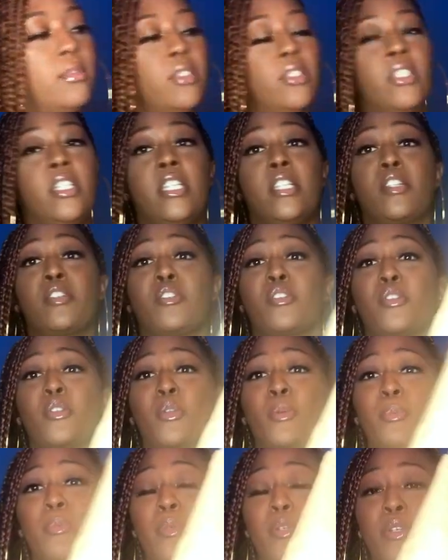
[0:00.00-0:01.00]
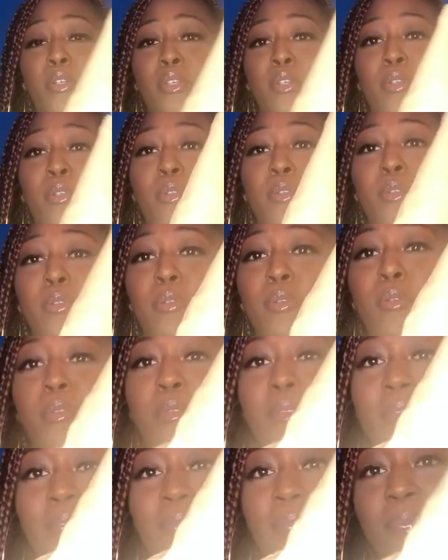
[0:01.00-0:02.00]
These are super
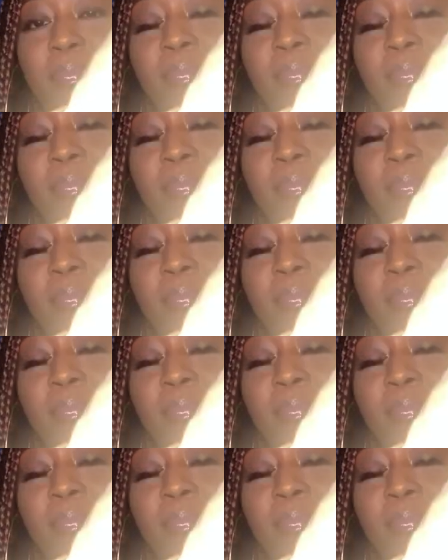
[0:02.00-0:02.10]
cute.